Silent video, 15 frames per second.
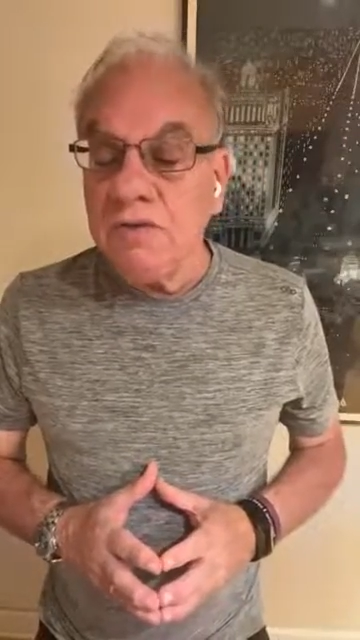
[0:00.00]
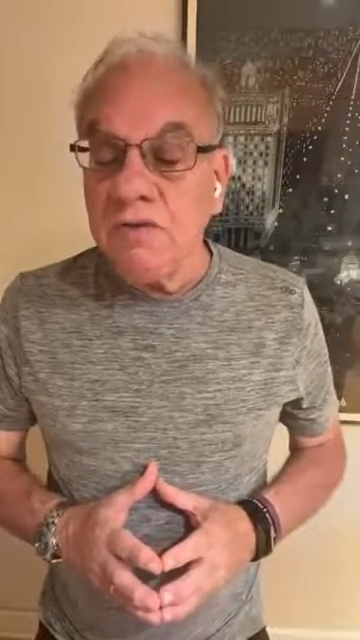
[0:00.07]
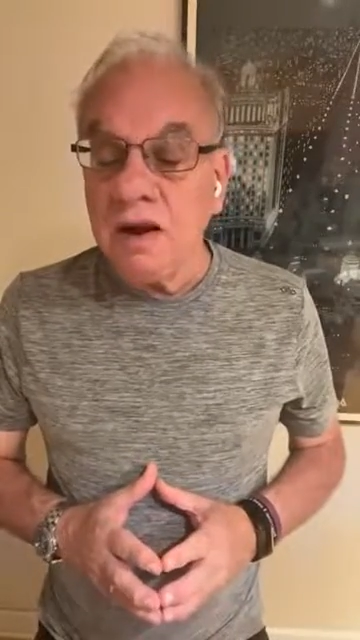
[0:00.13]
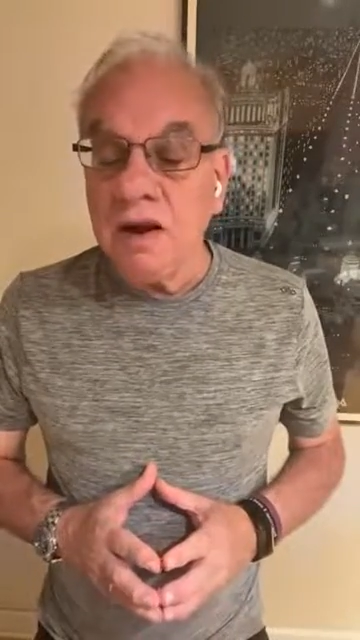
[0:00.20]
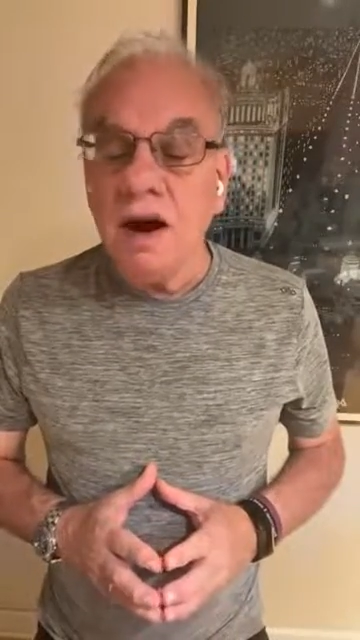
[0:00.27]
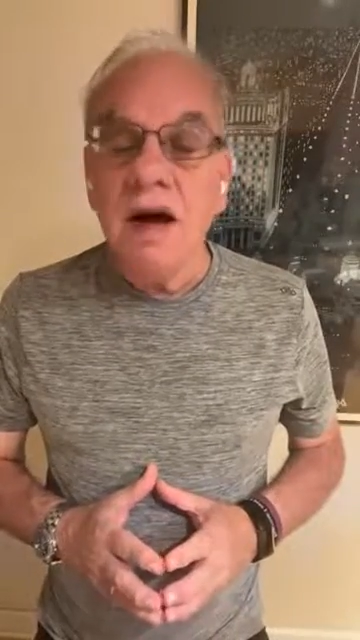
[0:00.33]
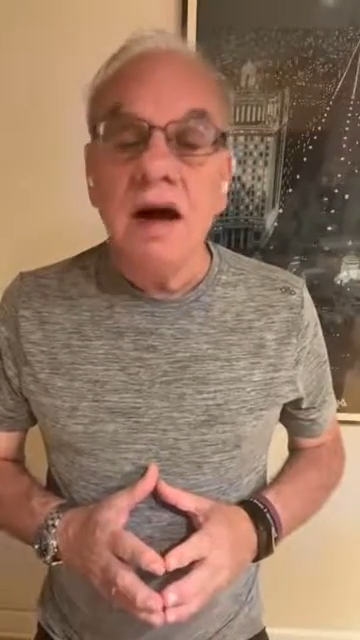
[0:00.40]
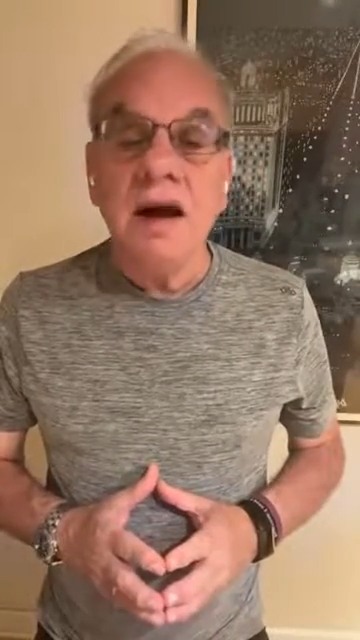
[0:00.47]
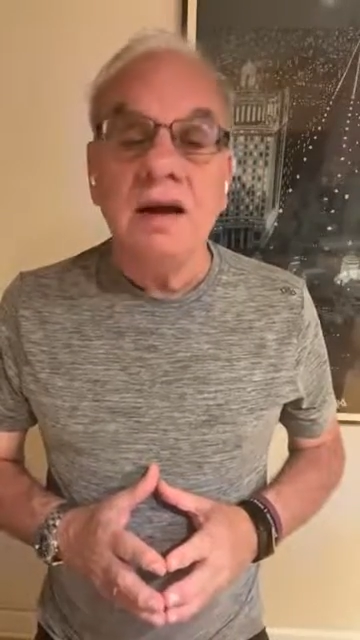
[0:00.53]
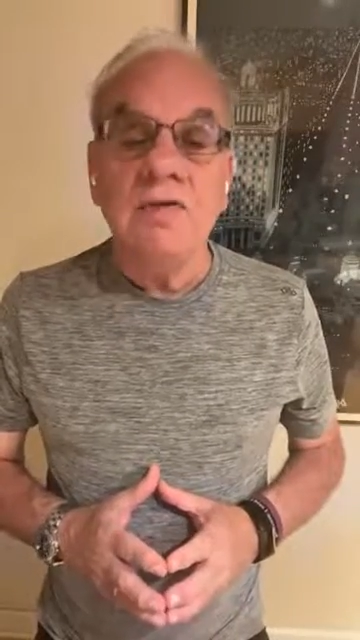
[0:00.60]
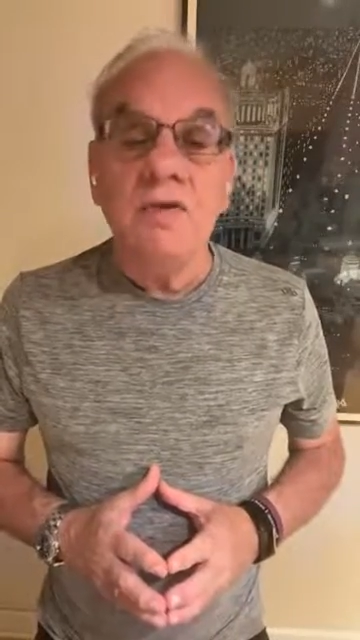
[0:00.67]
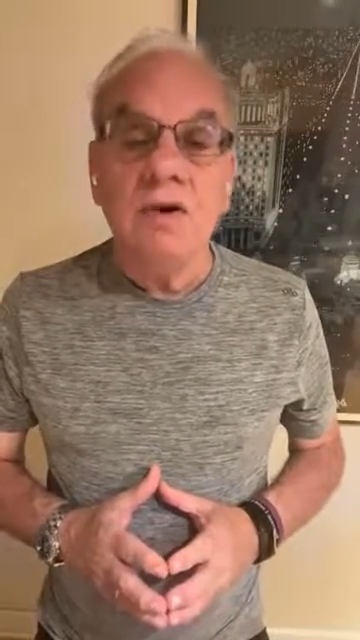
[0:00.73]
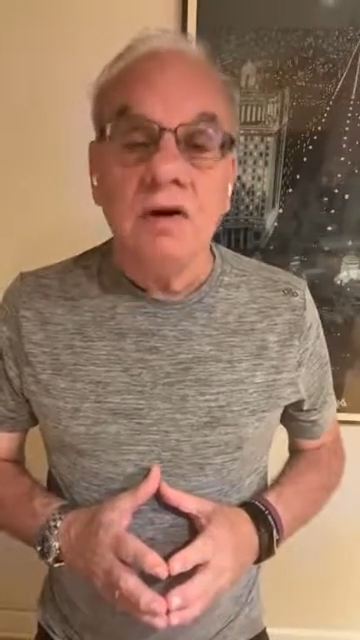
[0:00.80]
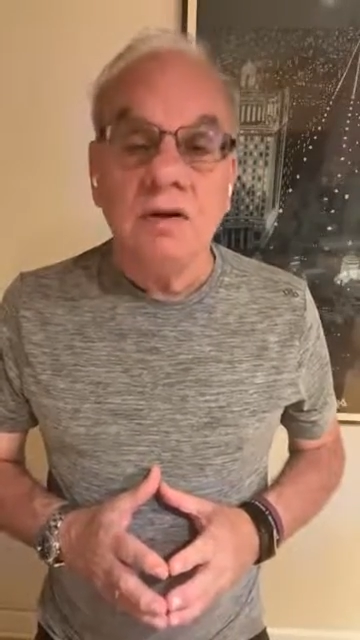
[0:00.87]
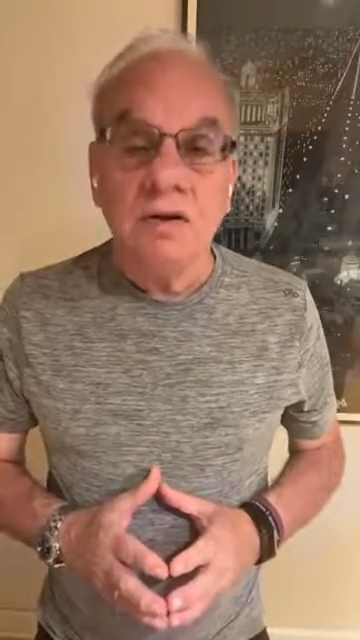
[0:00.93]

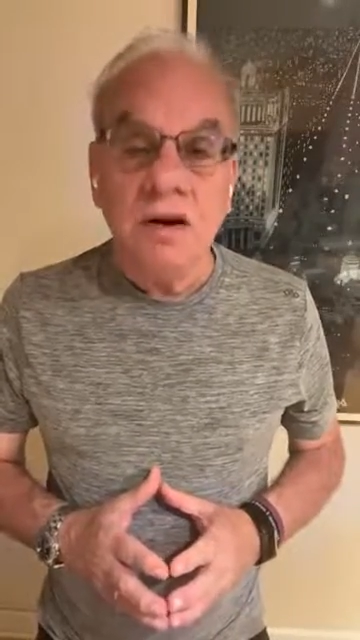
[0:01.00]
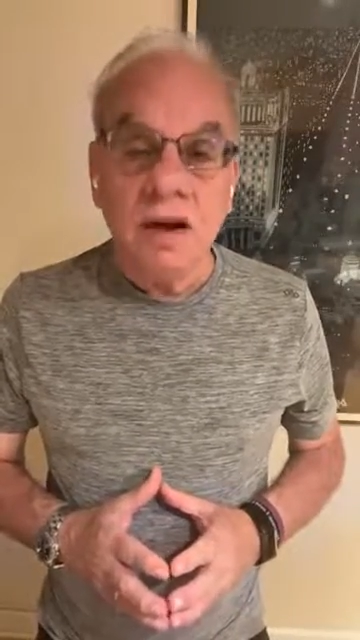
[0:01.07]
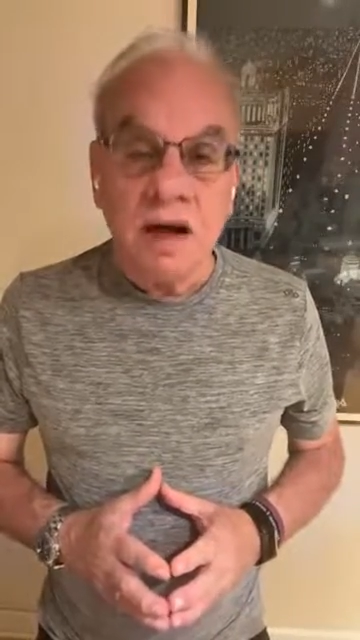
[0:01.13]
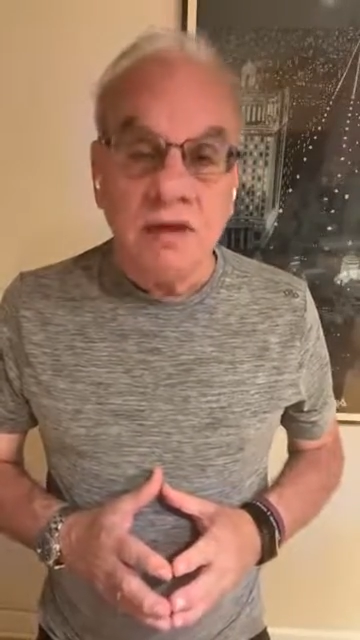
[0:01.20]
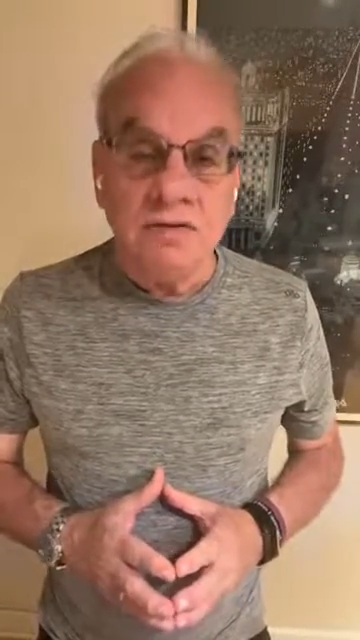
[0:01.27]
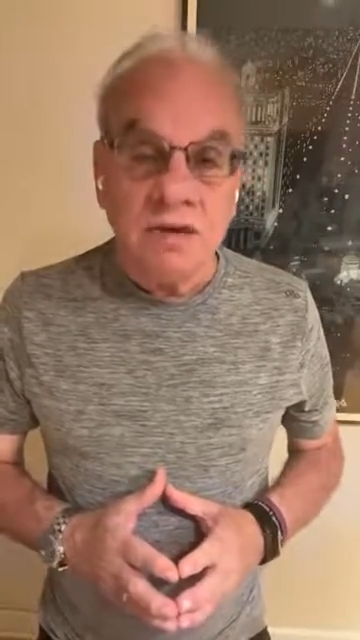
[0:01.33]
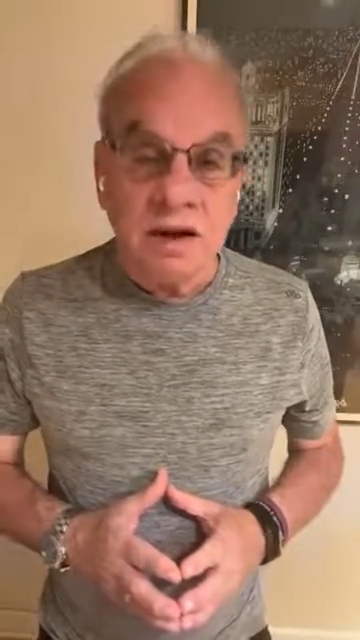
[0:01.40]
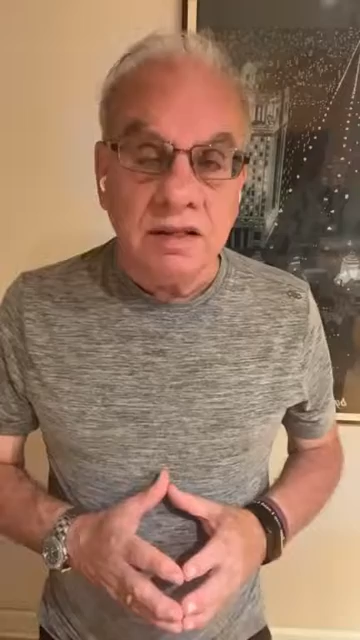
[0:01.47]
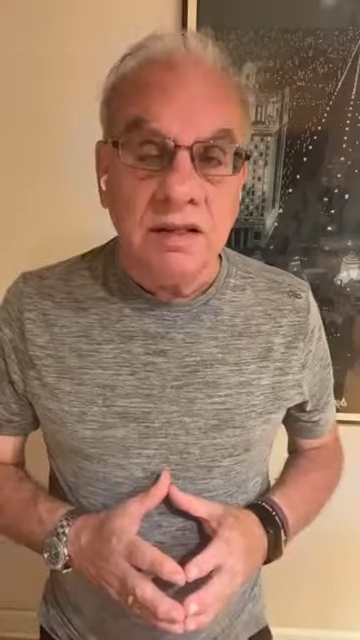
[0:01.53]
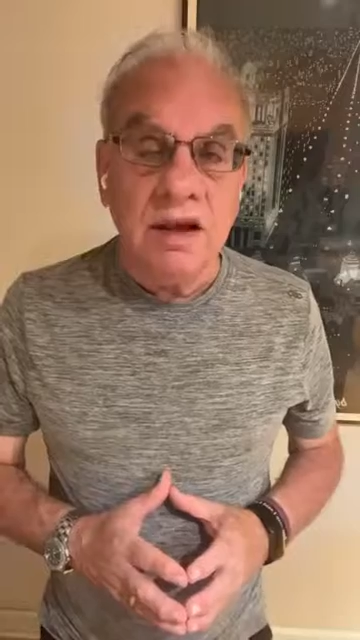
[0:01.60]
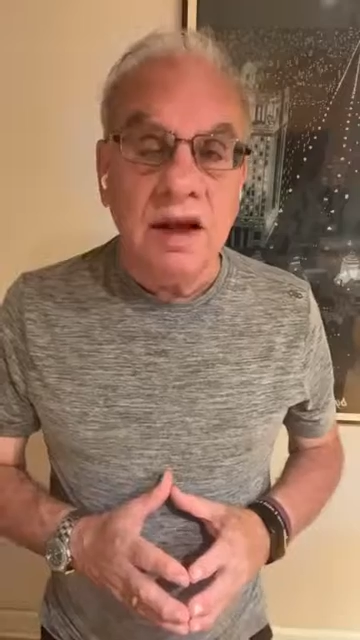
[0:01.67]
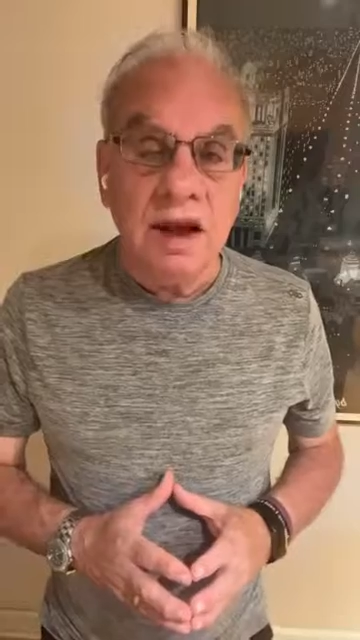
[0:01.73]
59 have gone under contract